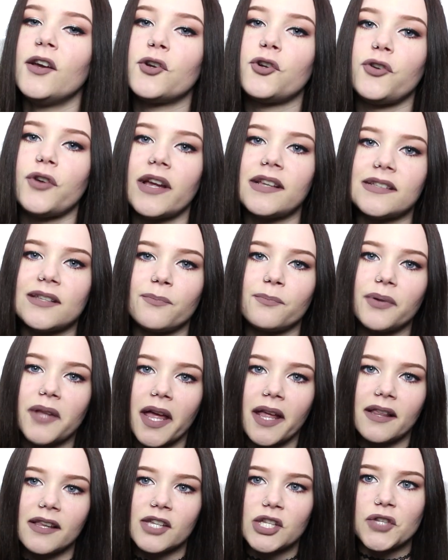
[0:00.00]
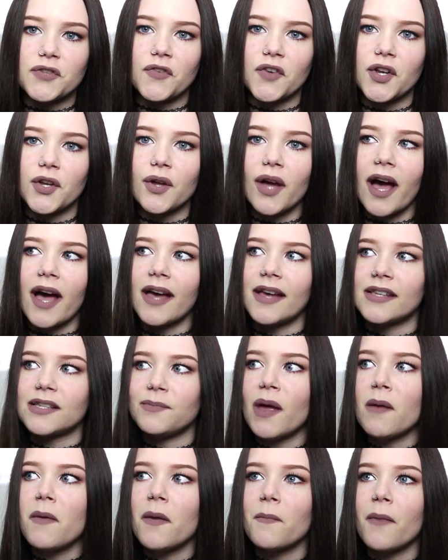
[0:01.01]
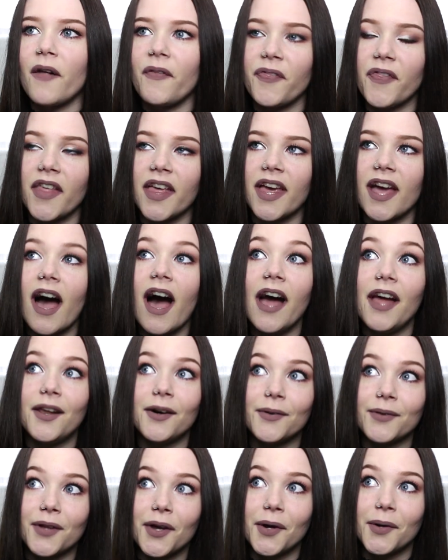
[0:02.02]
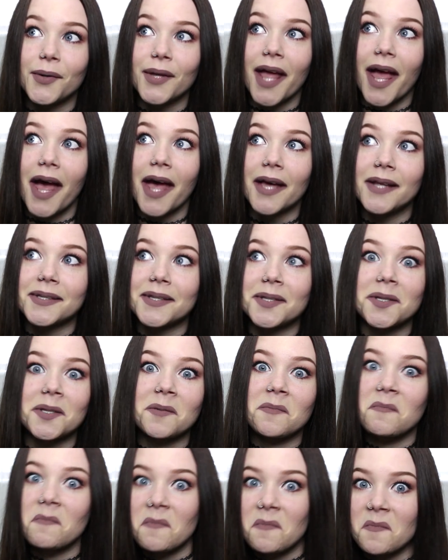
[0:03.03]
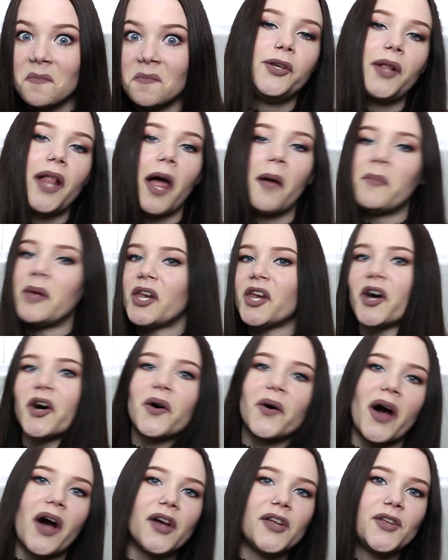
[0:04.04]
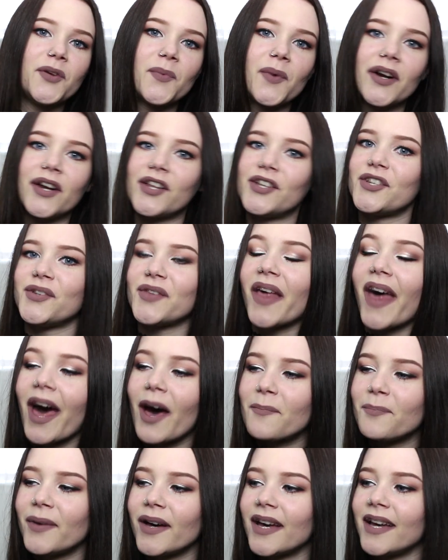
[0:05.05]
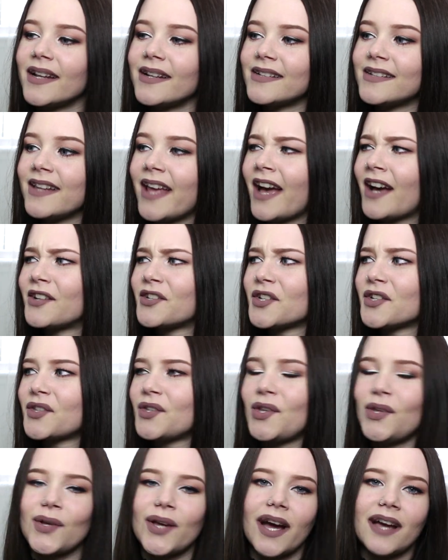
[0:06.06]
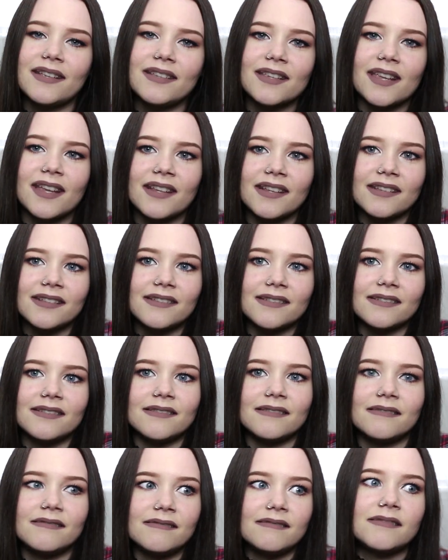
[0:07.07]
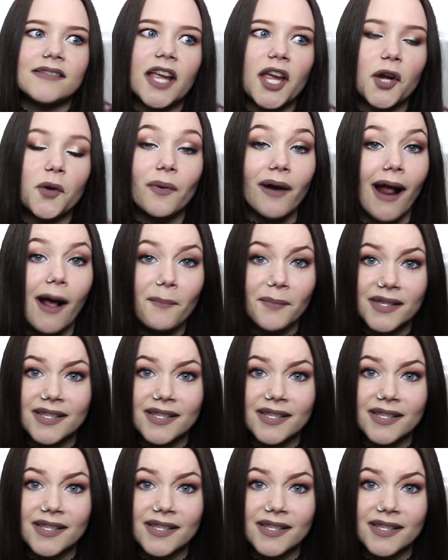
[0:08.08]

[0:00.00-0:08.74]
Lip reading: create some playlists for you guys, maybe monthly. I don't know yet. You let me know how you want to do that, but yeah, just so you guys can hear what I'm